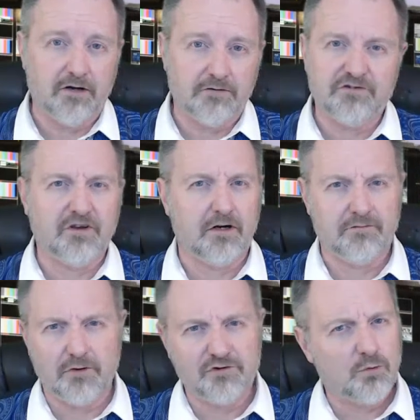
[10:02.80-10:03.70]
other side
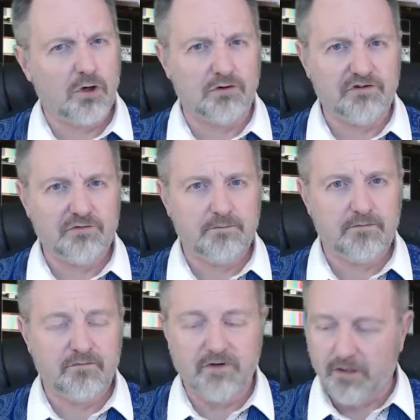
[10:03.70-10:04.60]
of those words.
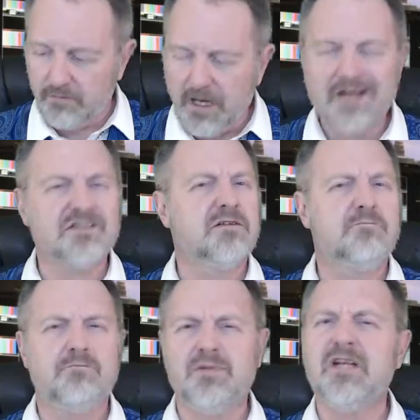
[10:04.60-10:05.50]
They're not
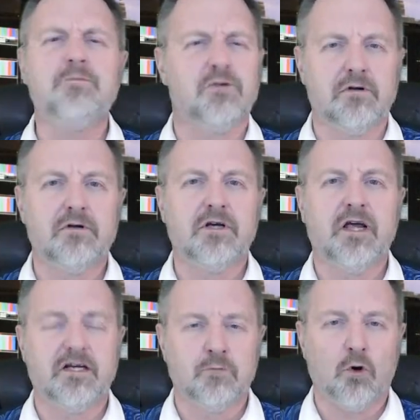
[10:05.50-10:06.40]
people
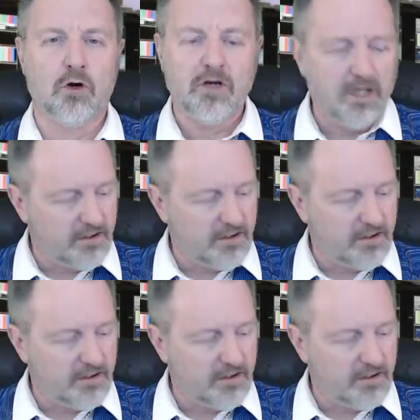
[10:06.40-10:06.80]
anymore.